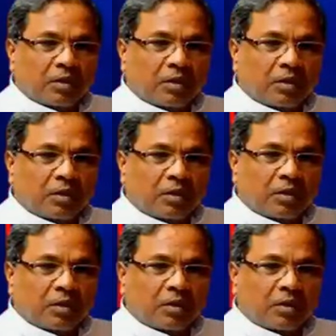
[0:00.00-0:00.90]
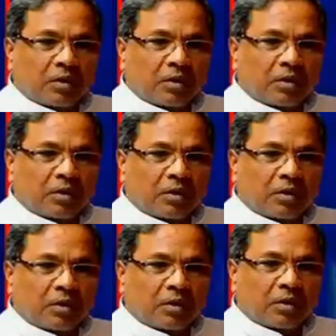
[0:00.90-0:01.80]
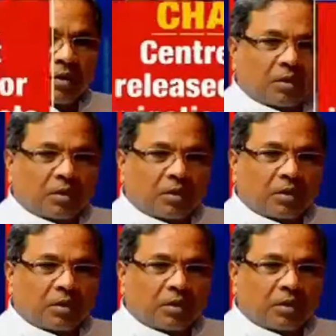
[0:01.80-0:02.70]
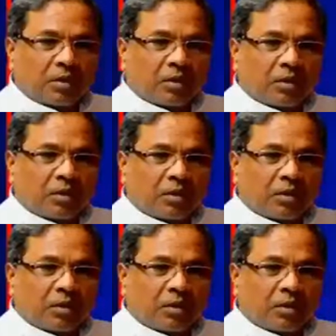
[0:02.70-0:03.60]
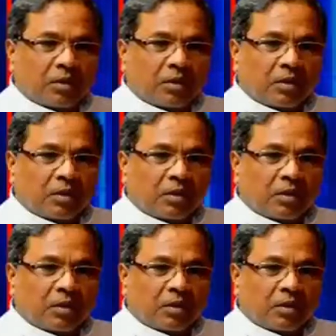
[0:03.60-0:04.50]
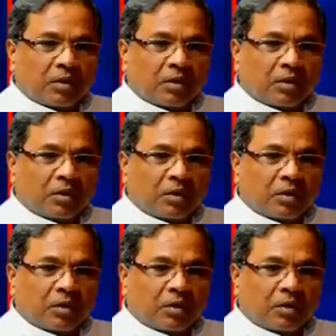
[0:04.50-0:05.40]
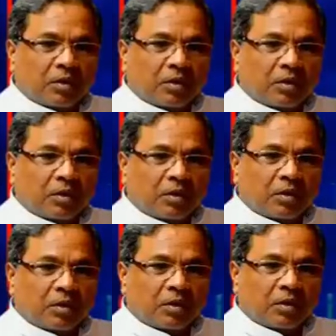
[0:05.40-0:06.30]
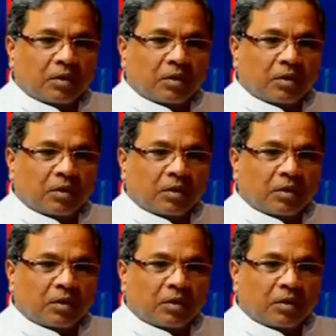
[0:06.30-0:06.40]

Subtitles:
The person shown says nothing.